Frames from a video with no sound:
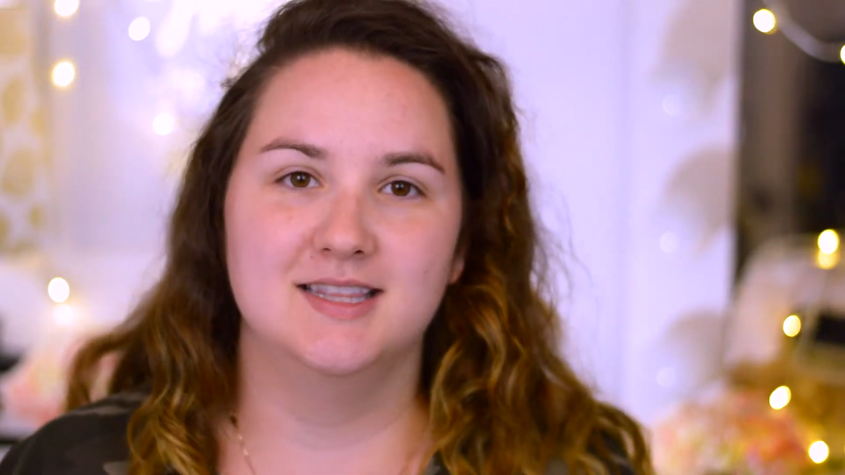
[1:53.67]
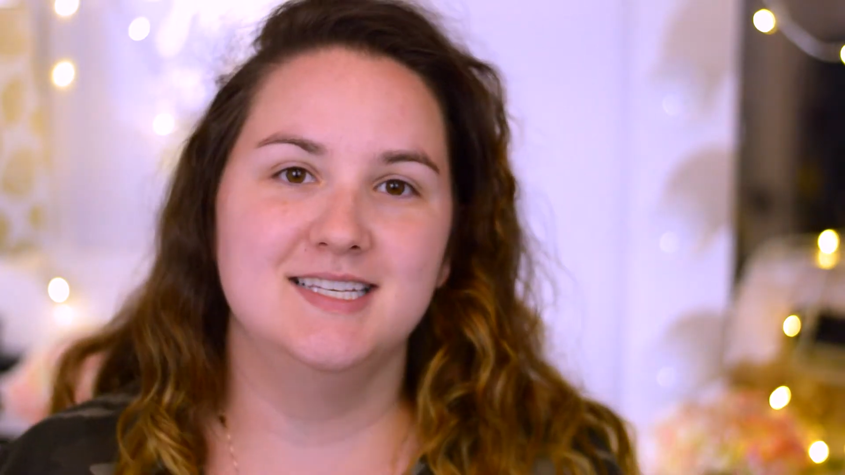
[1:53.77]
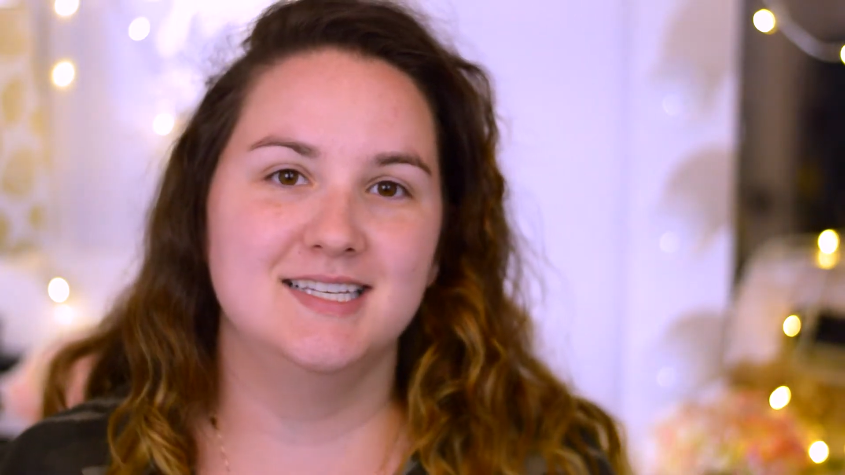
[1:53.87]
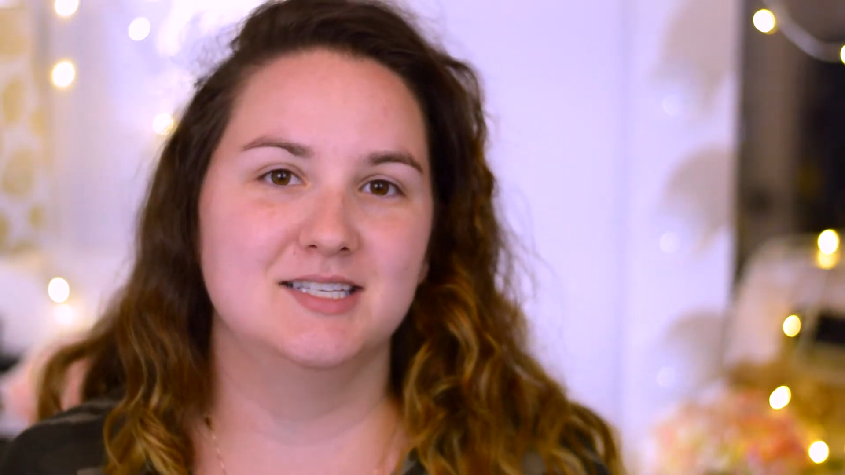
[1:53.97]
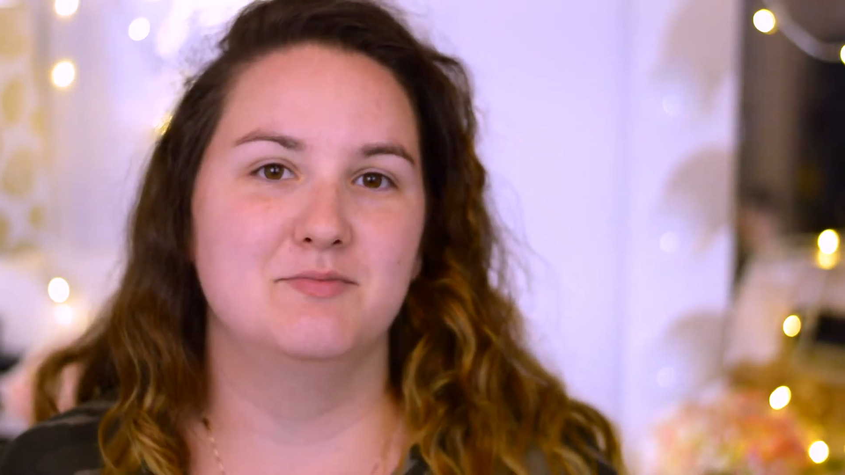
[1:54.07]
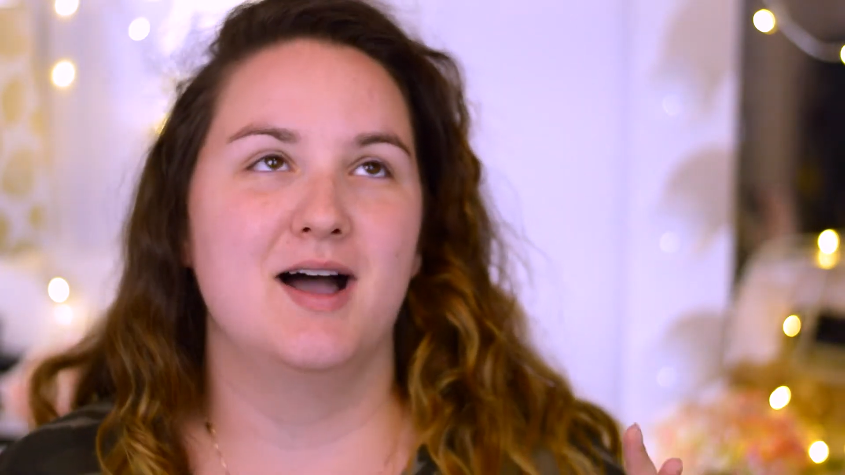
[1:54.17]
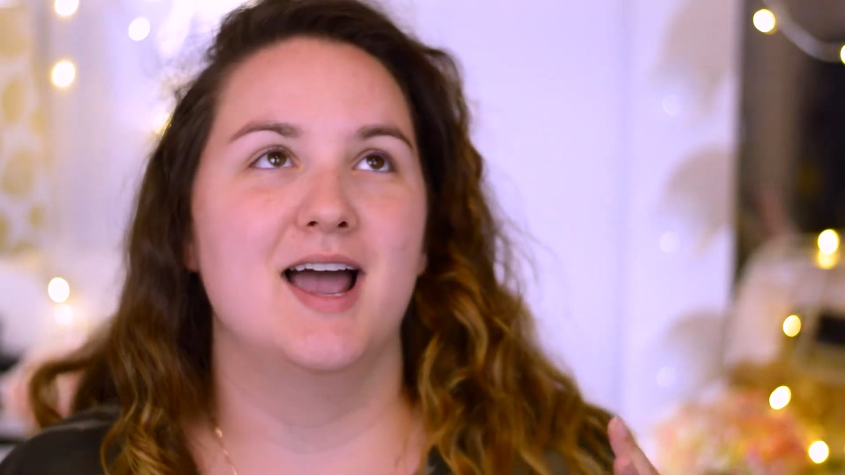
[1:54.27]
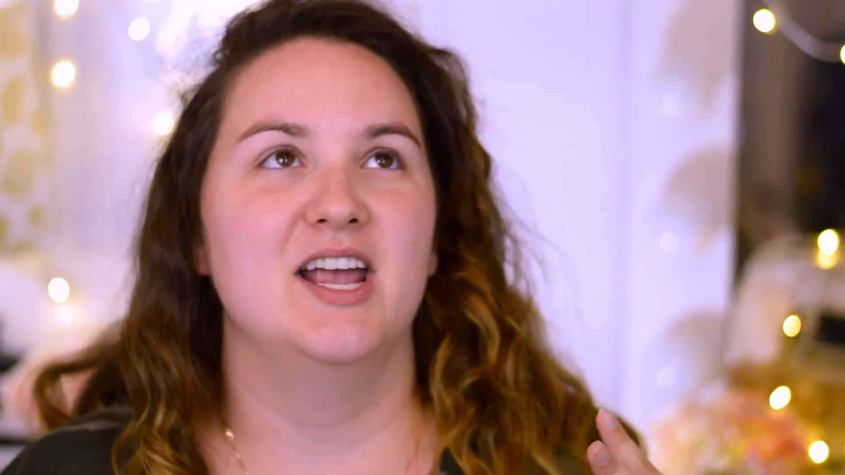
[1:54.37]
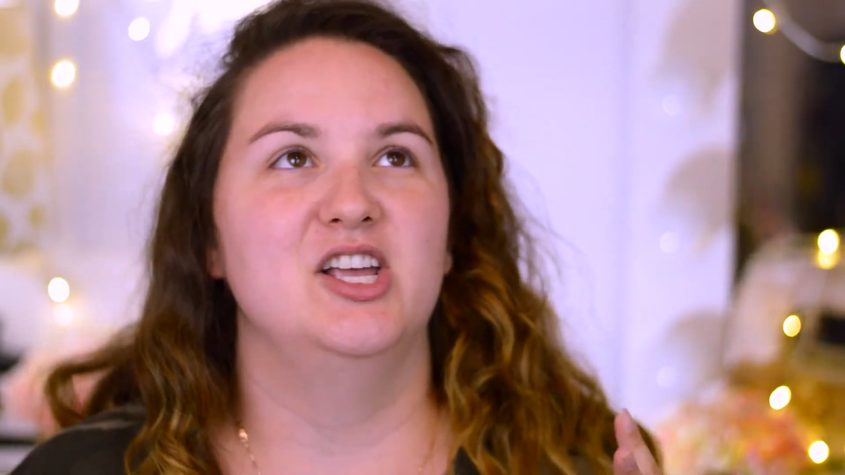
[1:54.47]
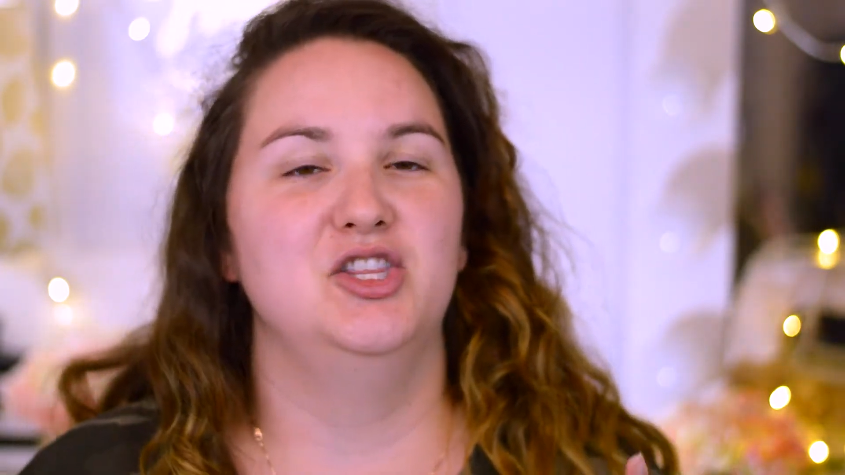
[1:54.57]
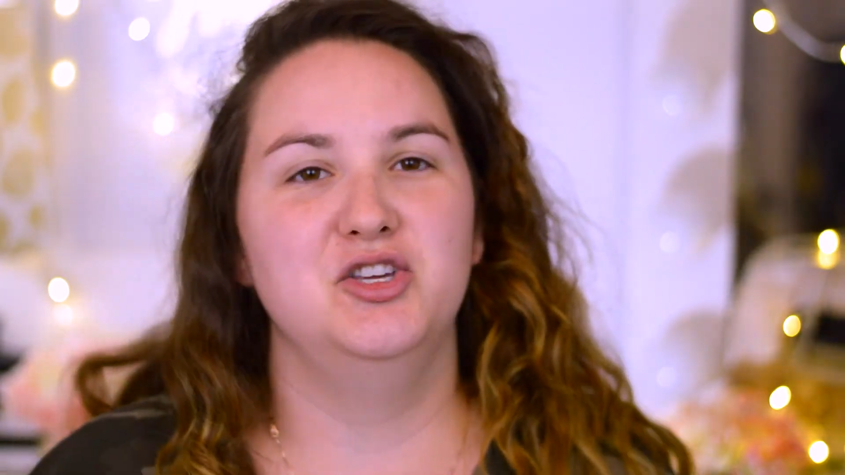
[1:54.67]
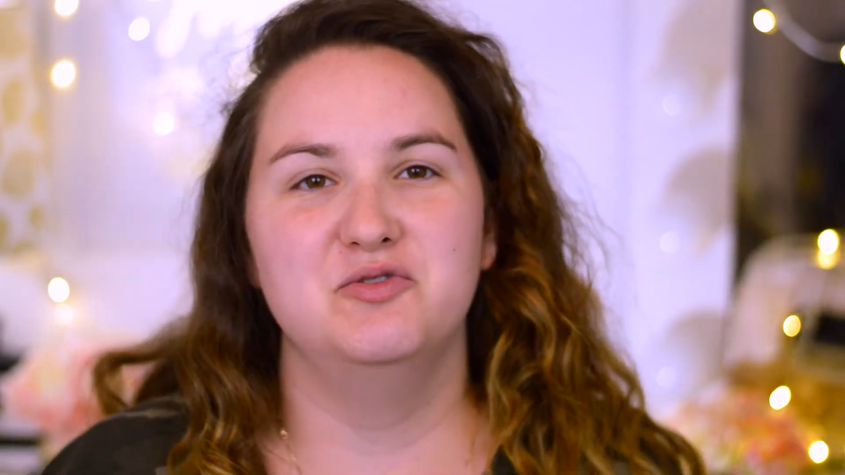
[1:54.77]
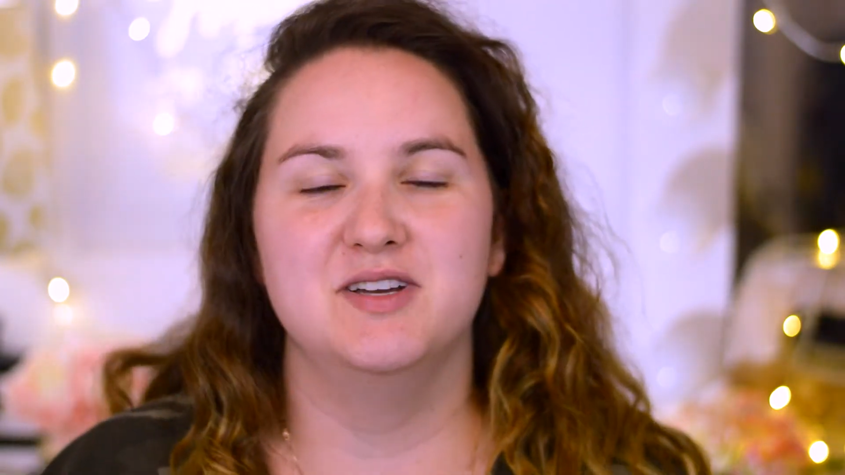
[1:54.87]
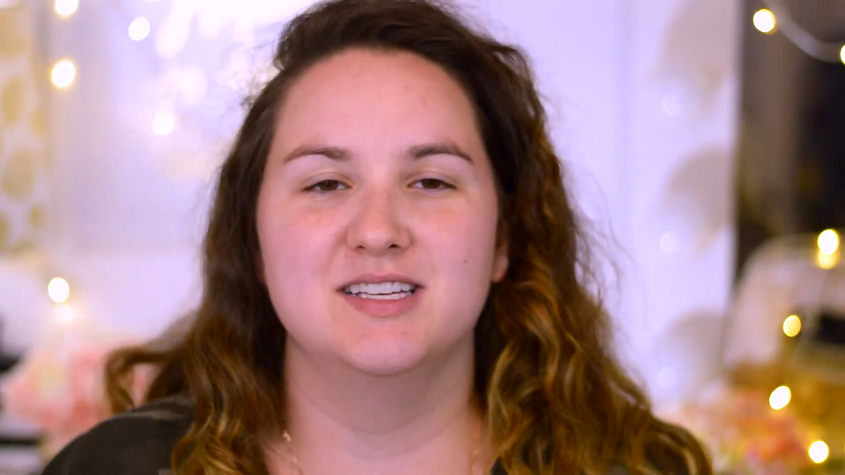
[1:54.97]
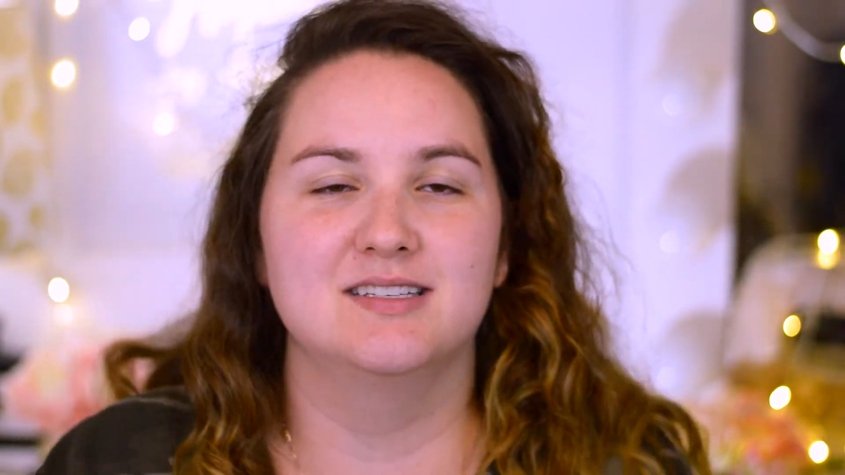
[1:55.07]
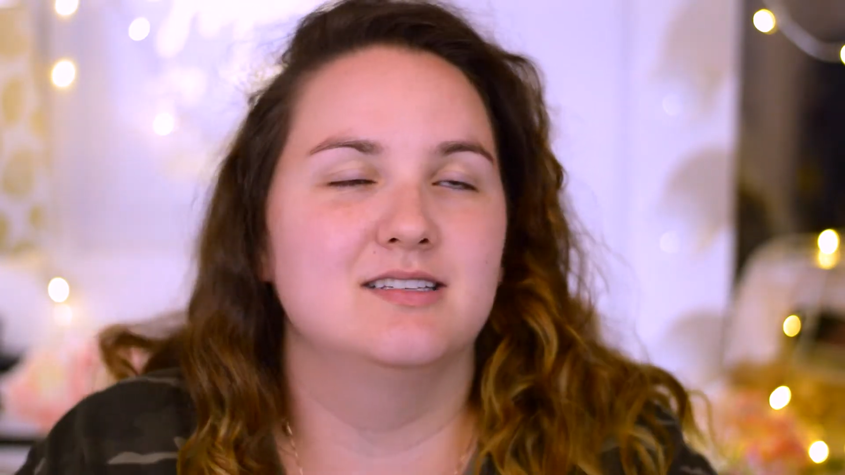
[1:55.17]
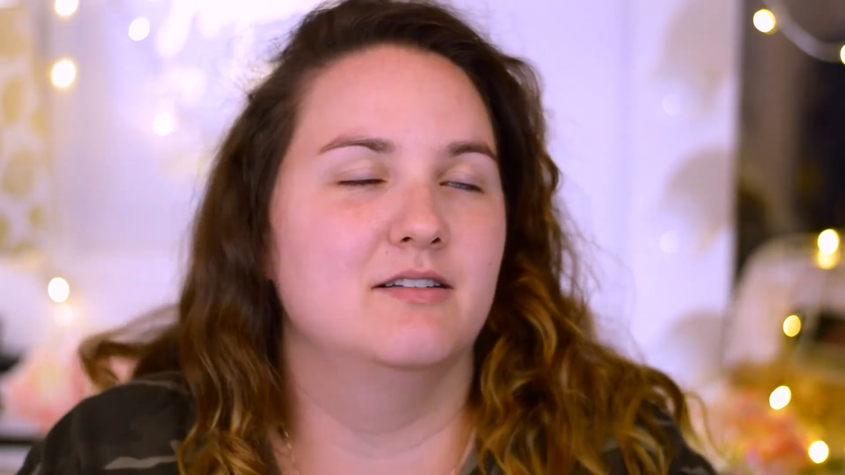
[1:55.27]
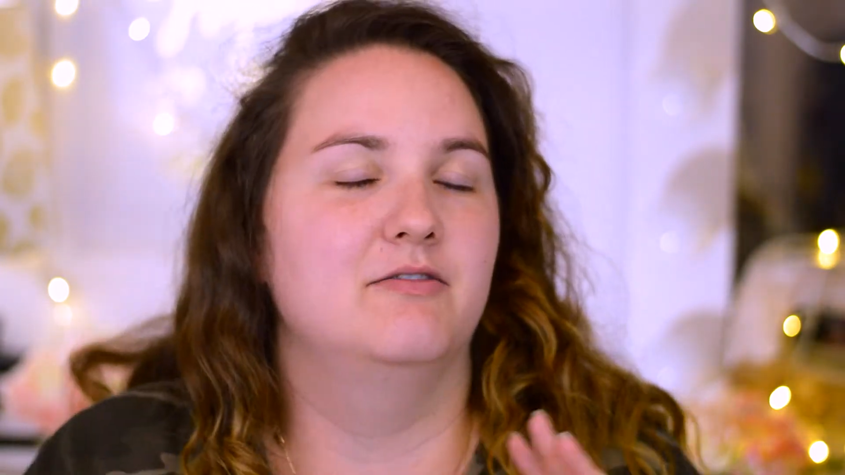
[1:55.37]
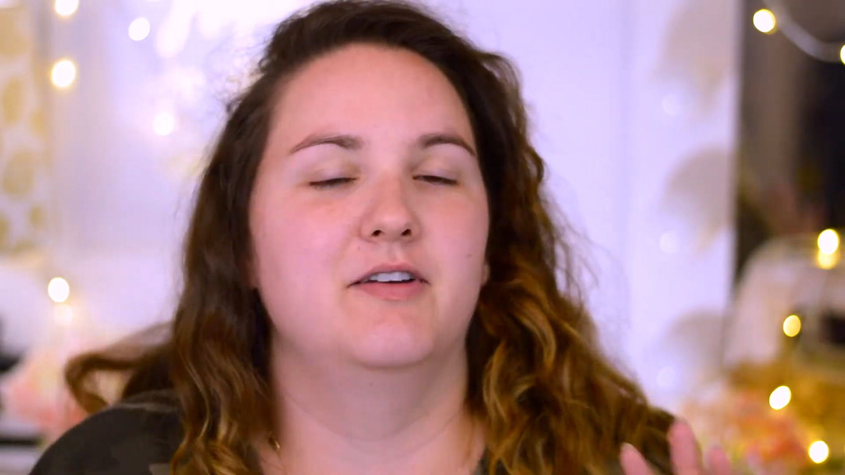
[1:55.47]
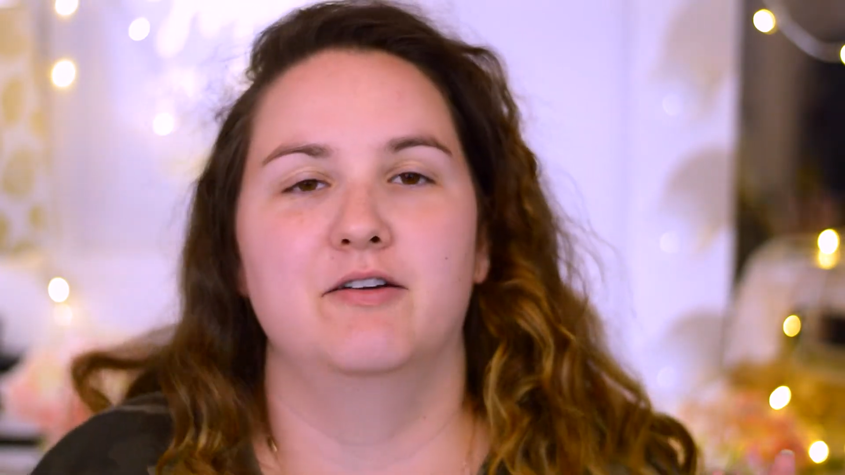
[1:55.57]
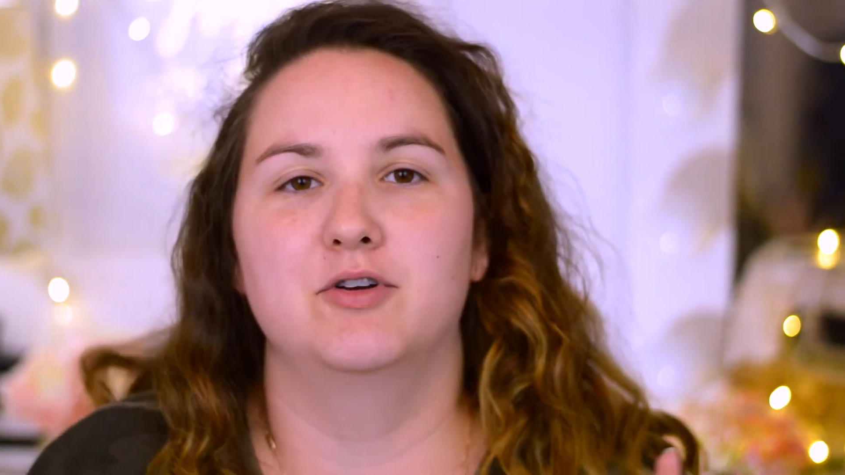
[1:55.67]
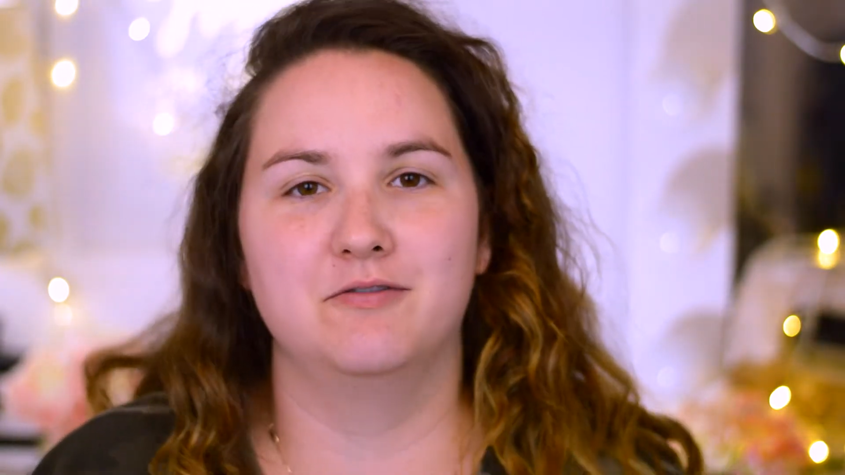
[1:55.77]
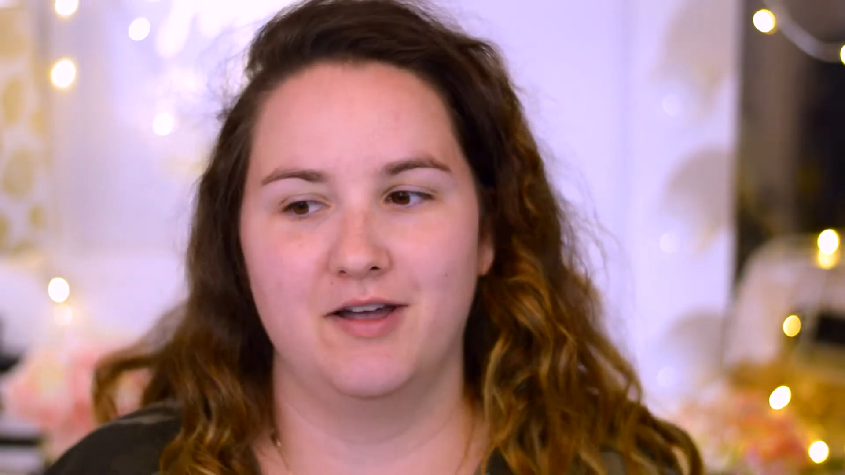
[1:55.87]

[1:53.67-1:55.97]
this is my newest favorite